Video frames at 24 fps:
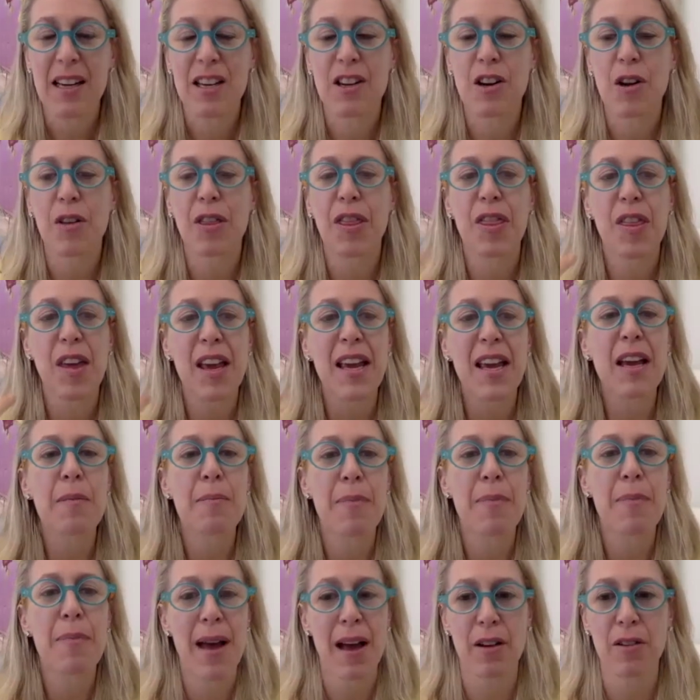You know, think
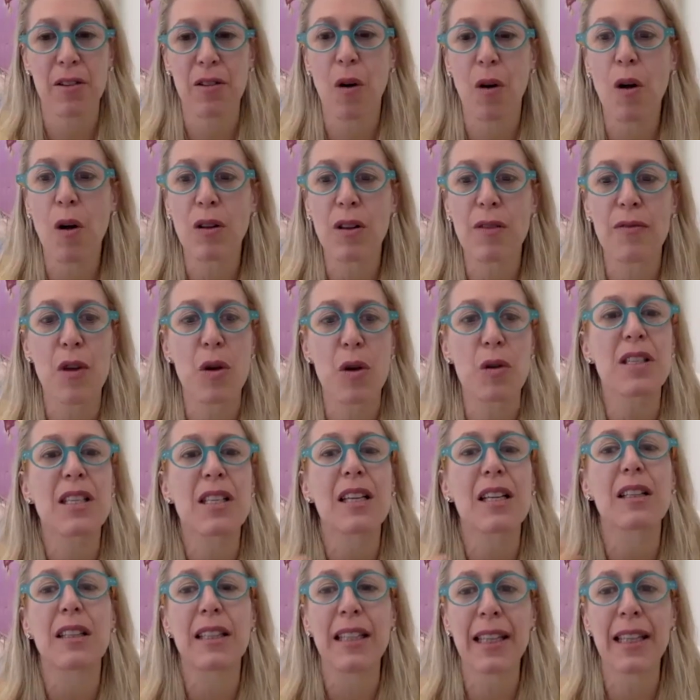about all of those
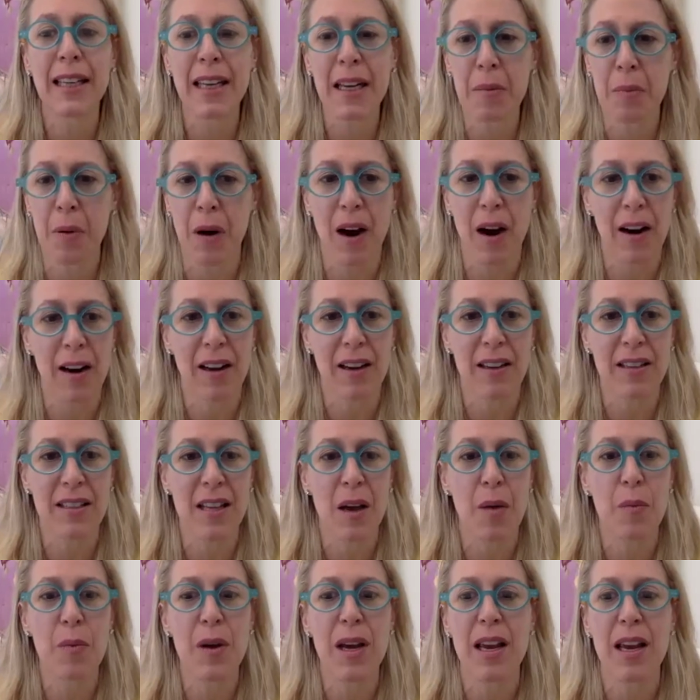cleaning products
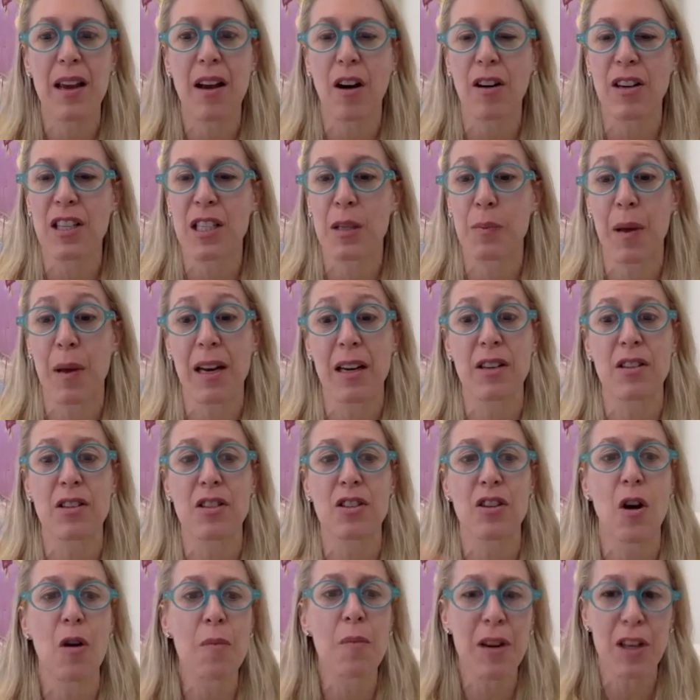that we are spending
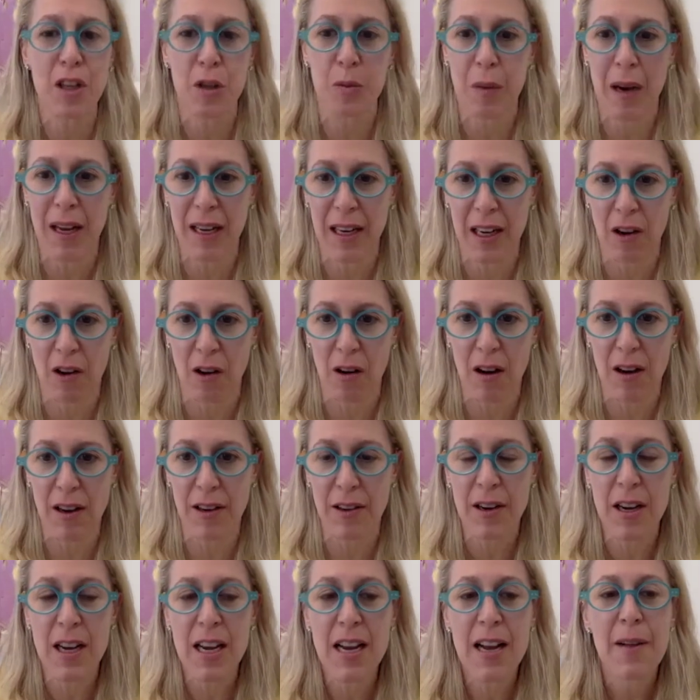so much money
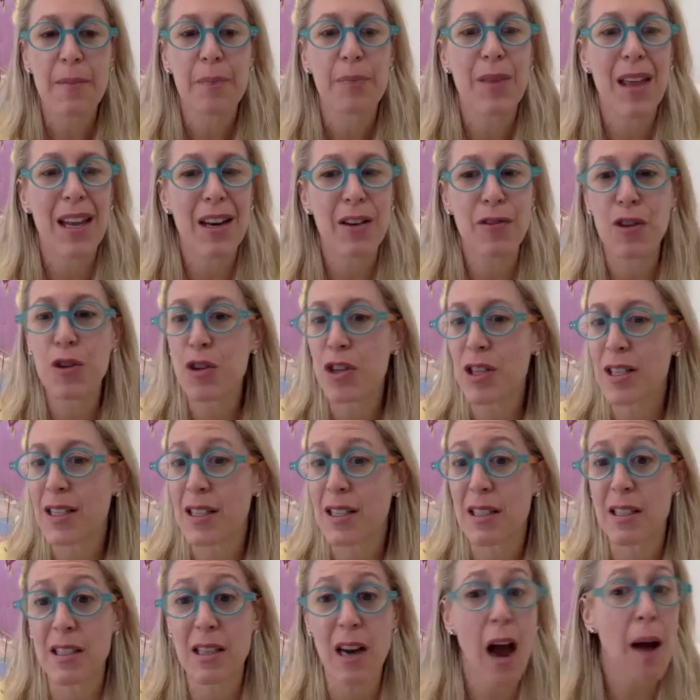on, that if you just
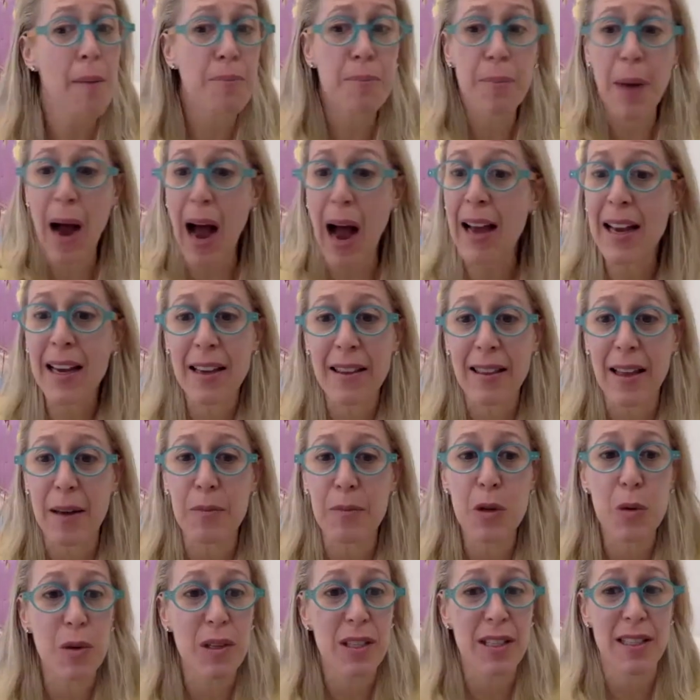stop buying them,
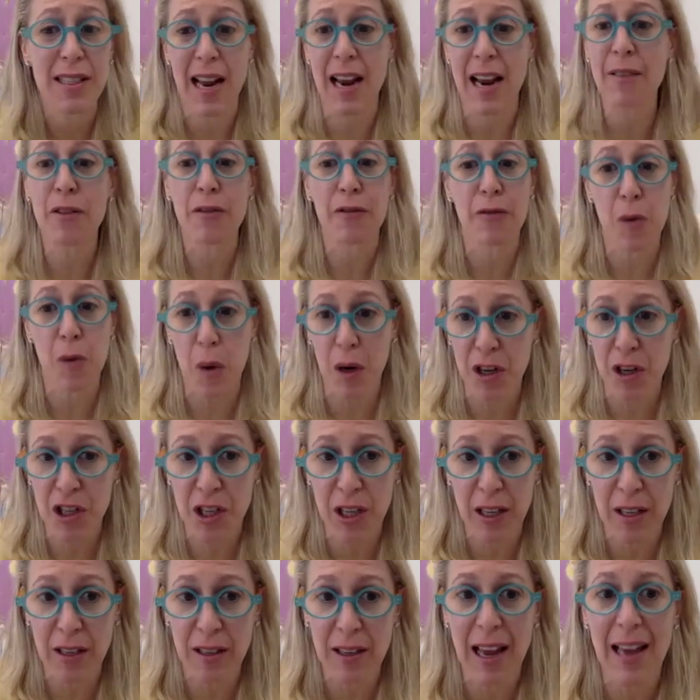you would save a
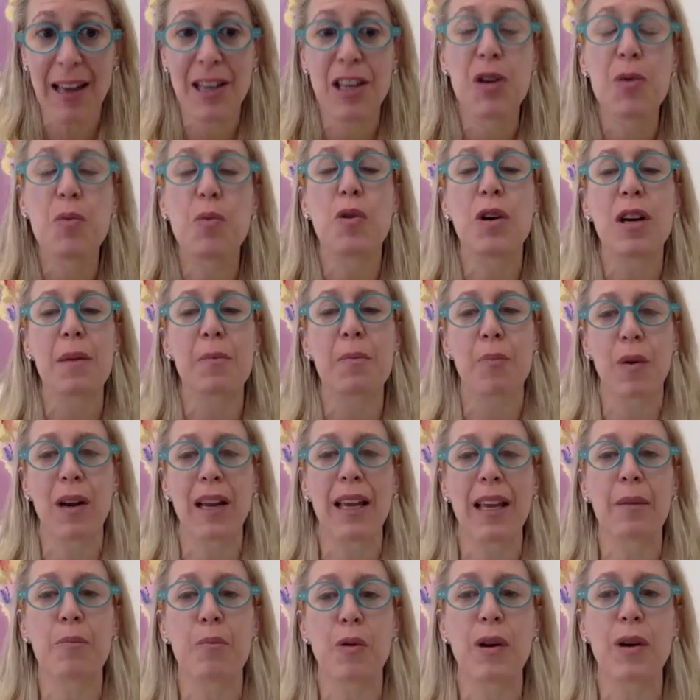fortune, and you wouldn't
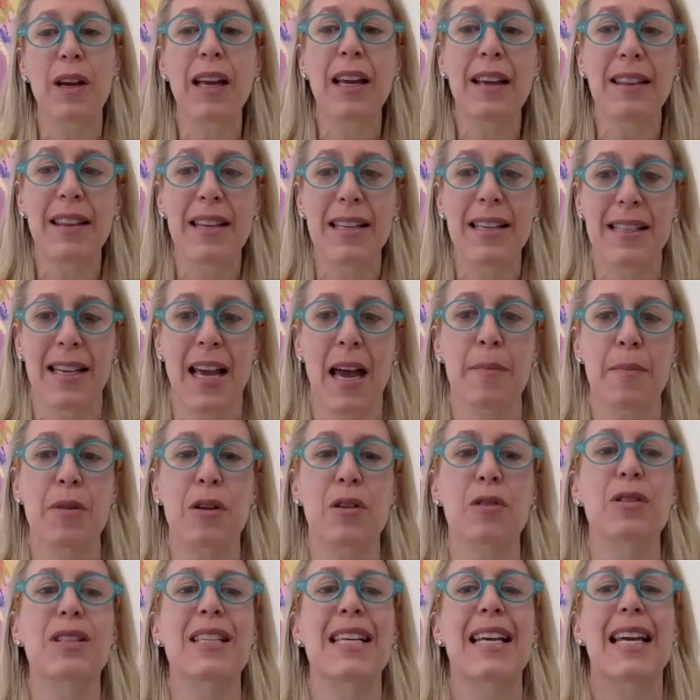bring bringing these
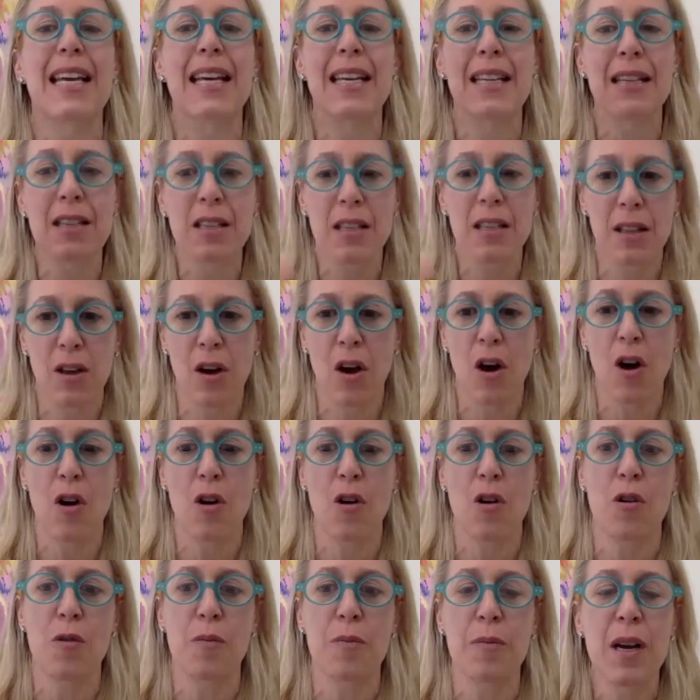chemicals into the
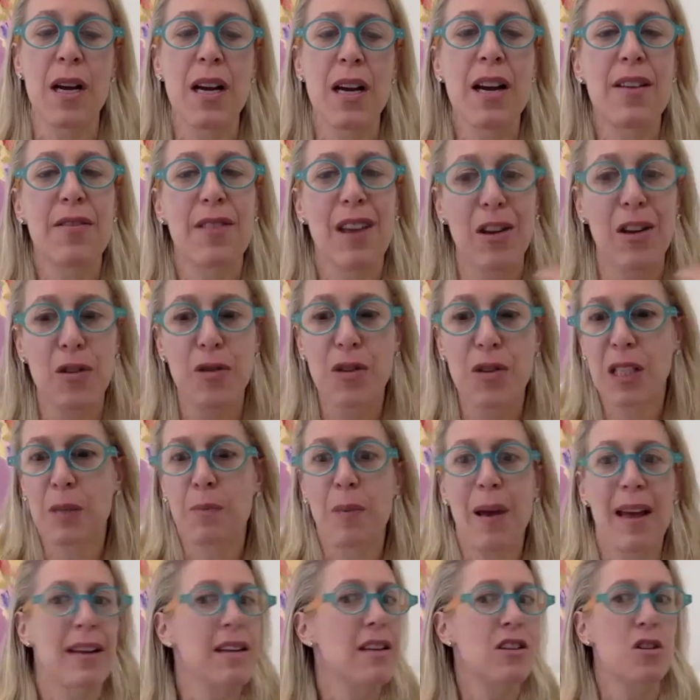home that you
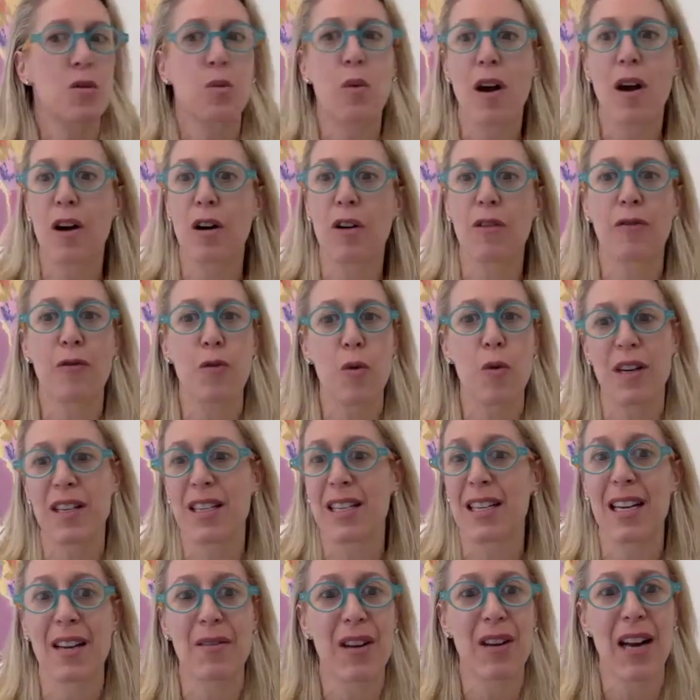spend twelve,
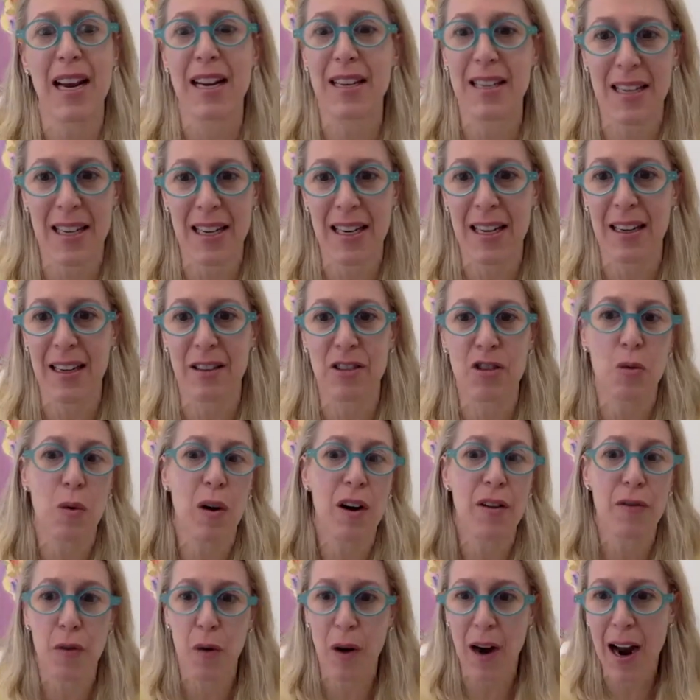fourteen, even eighteen,
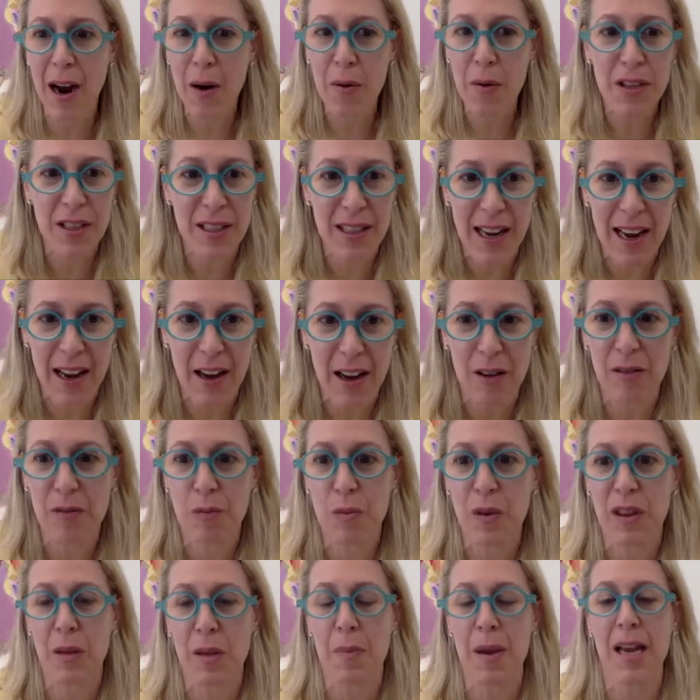twenty-four hours now
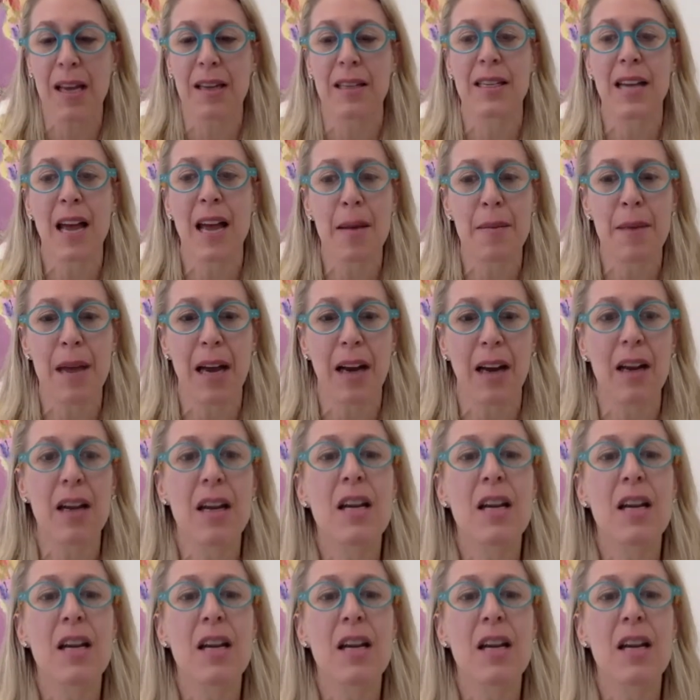with the pandemic.